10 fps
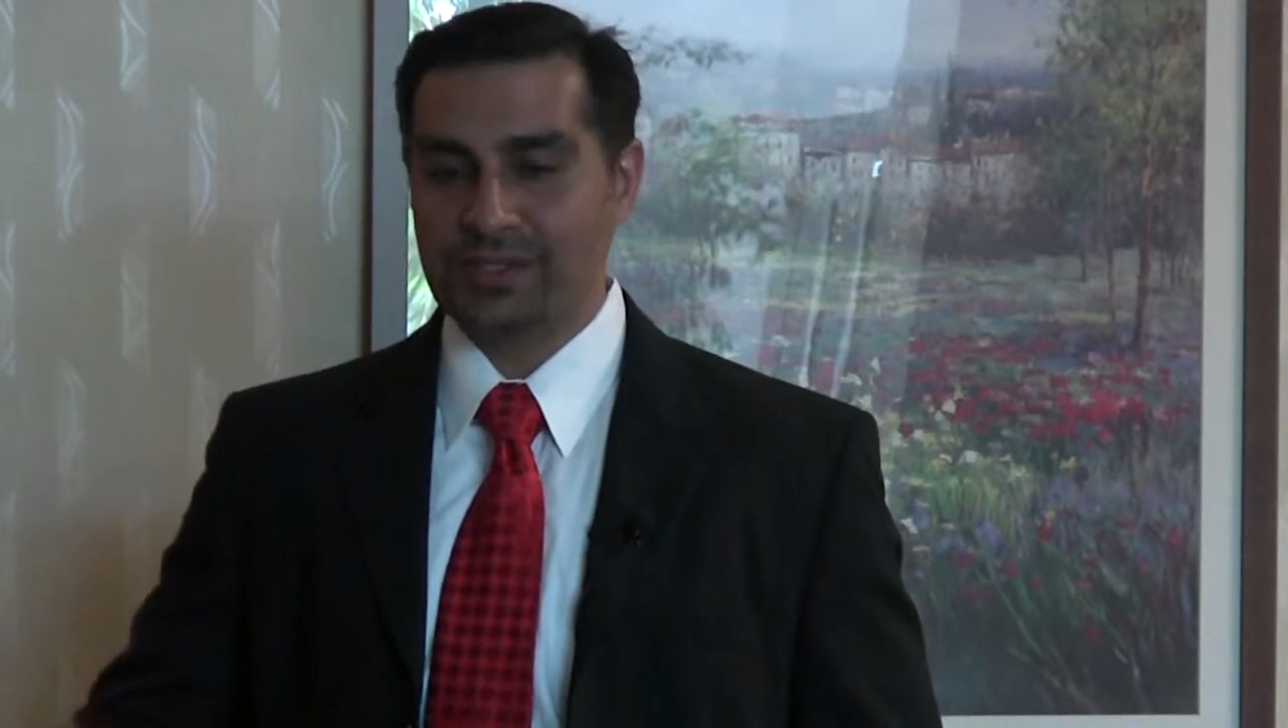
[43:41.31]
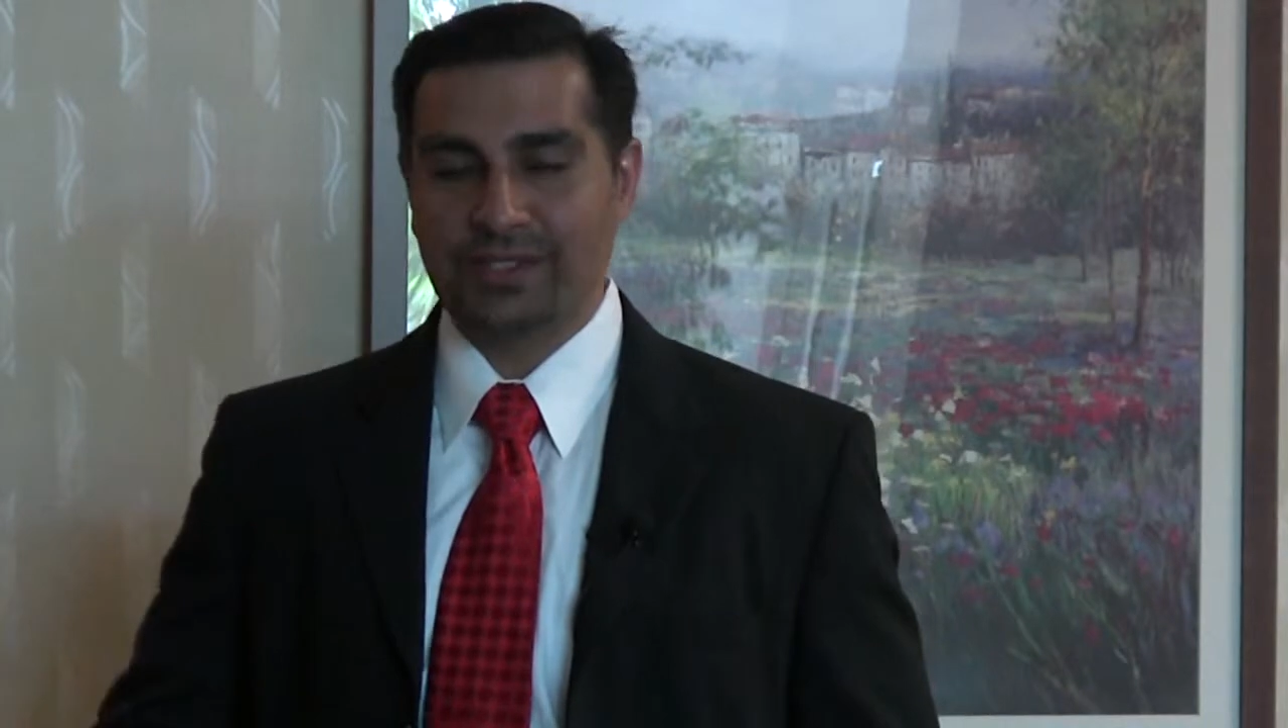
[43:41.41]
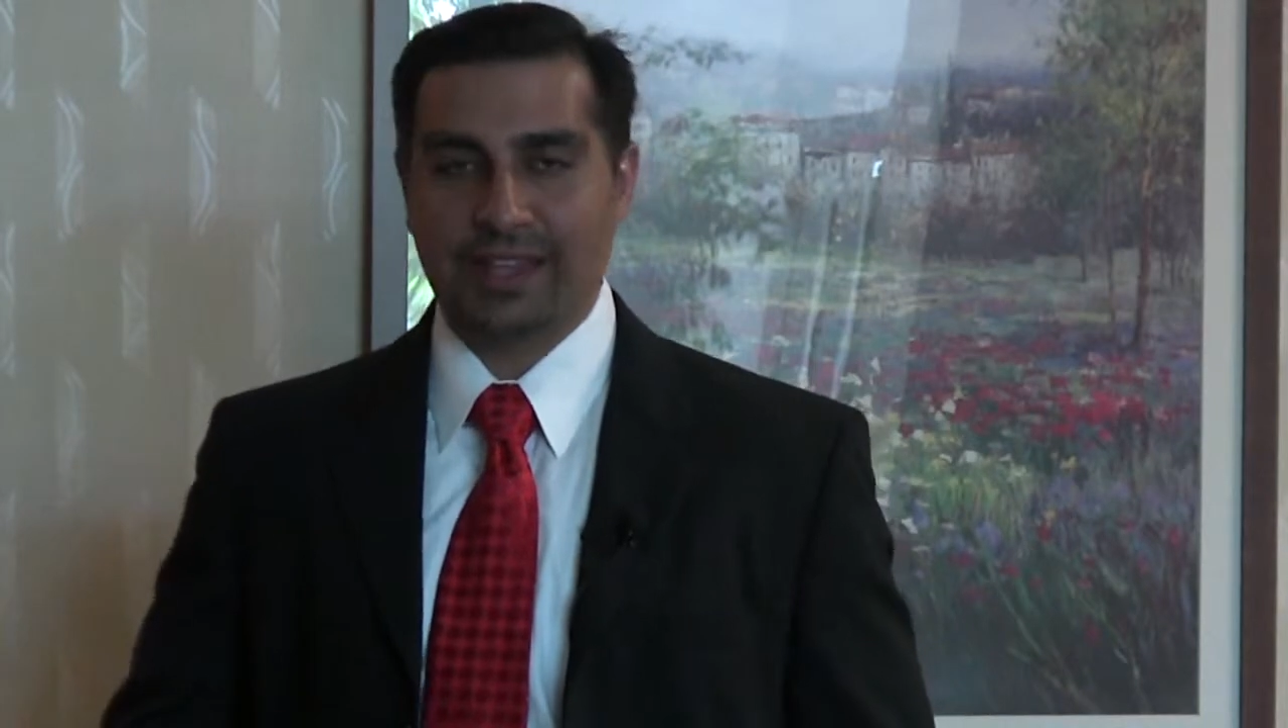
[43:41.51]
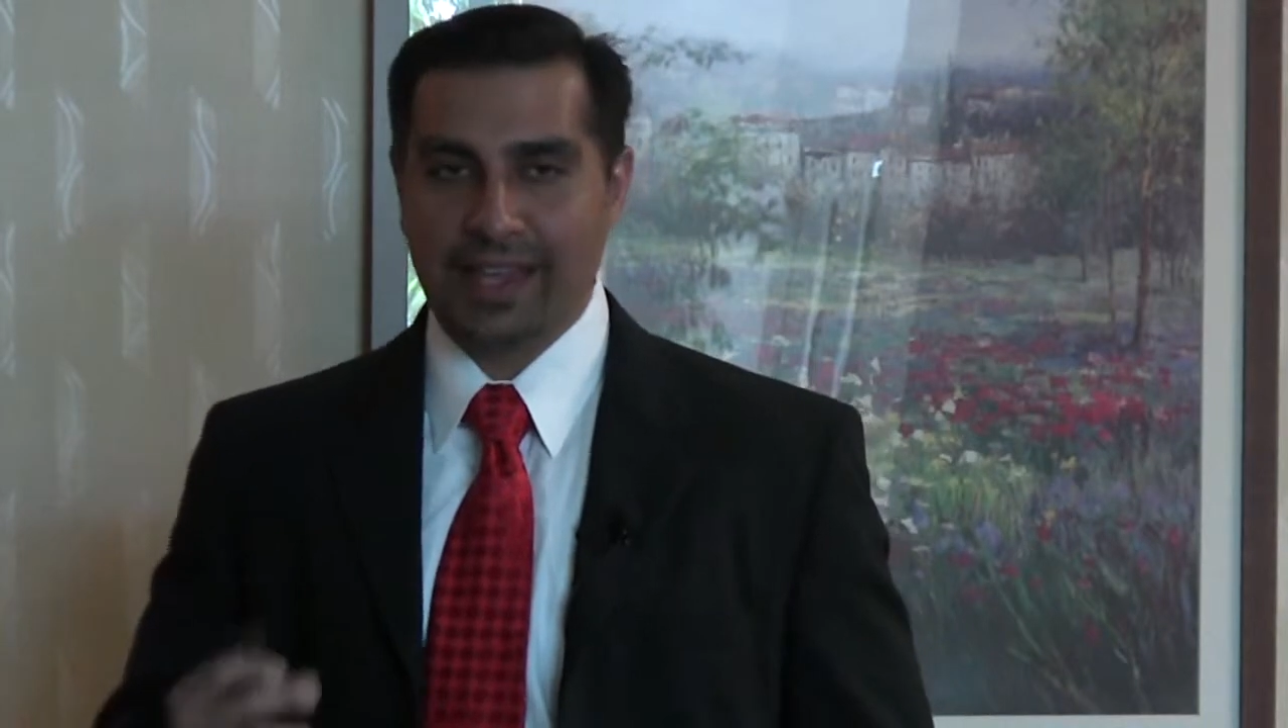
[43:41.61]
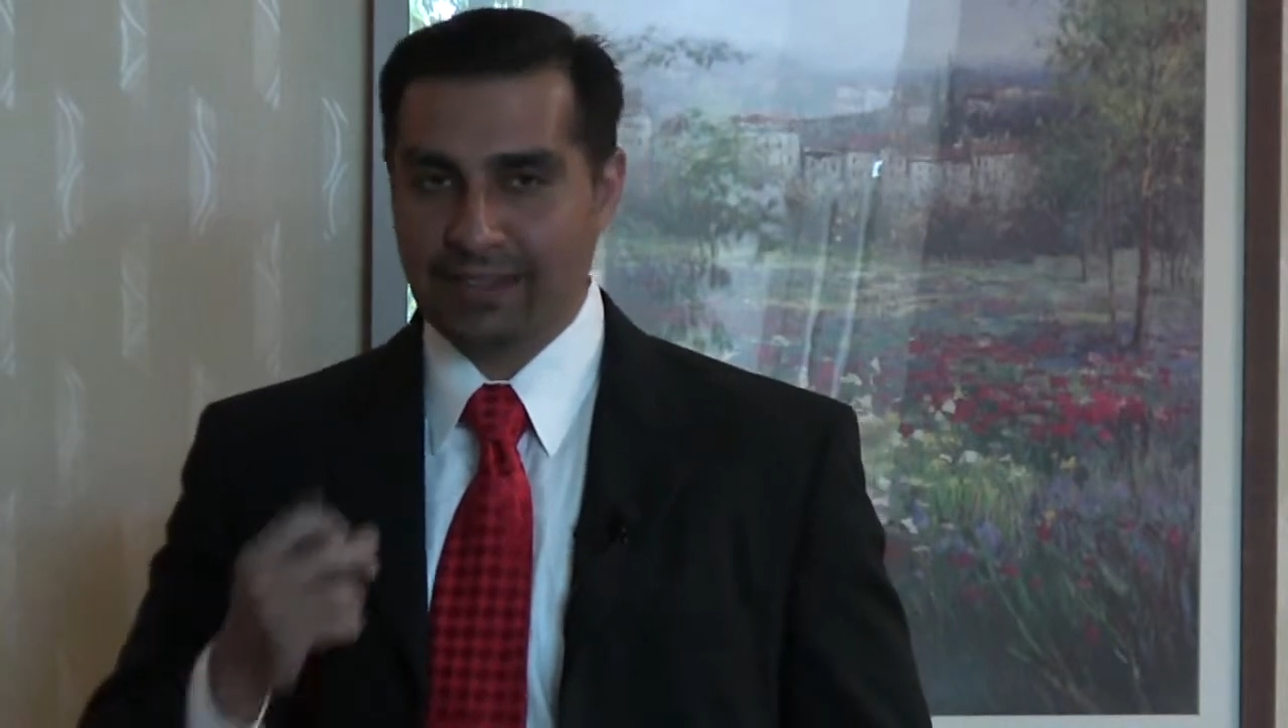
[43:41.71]

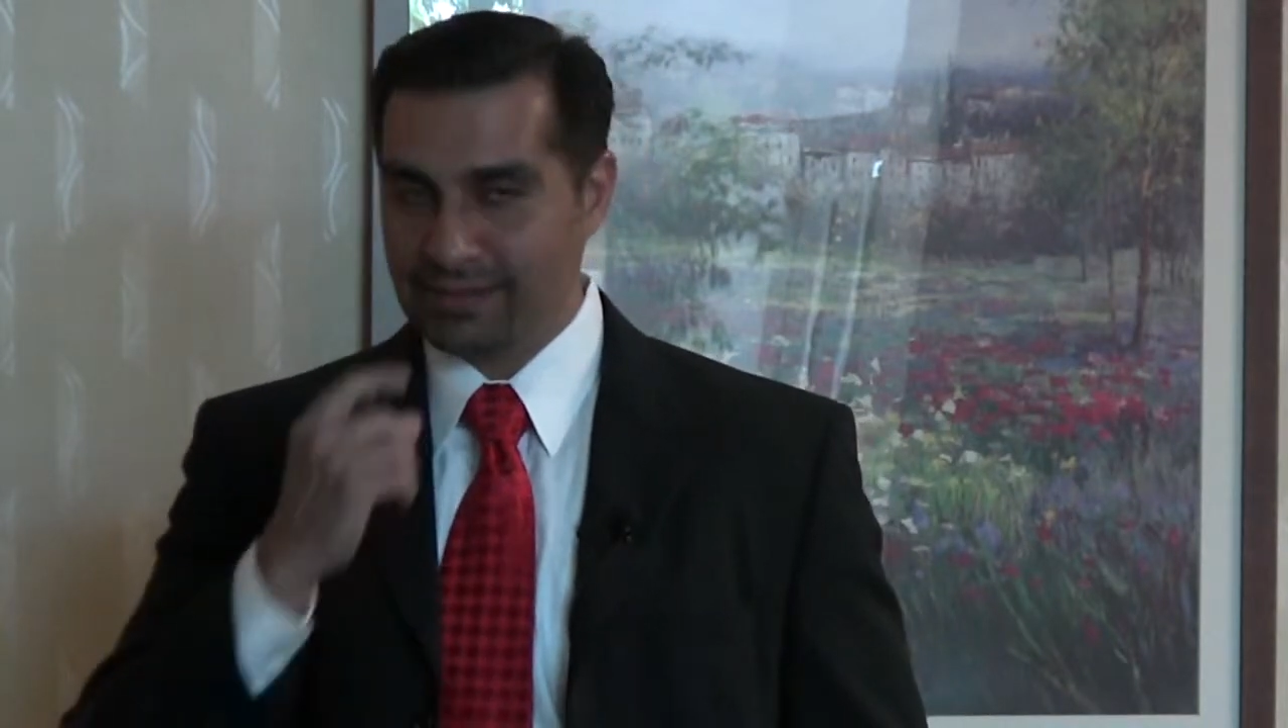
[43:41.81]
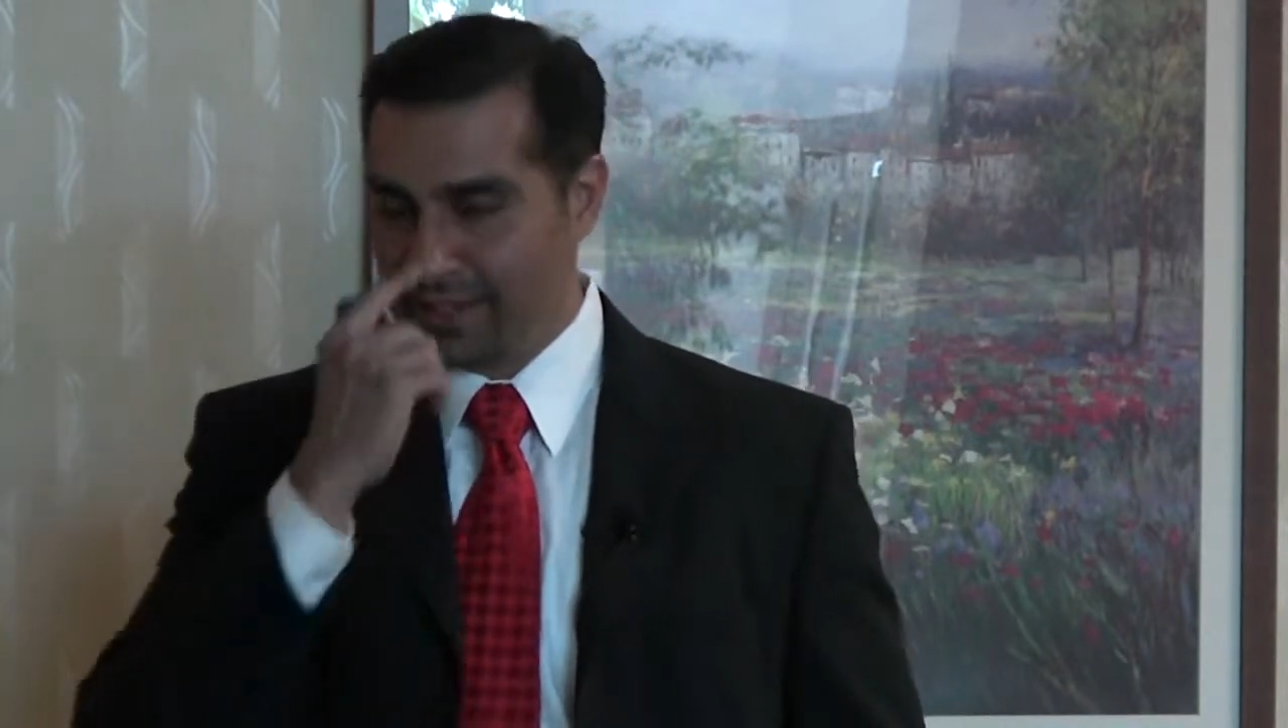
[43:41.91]
She had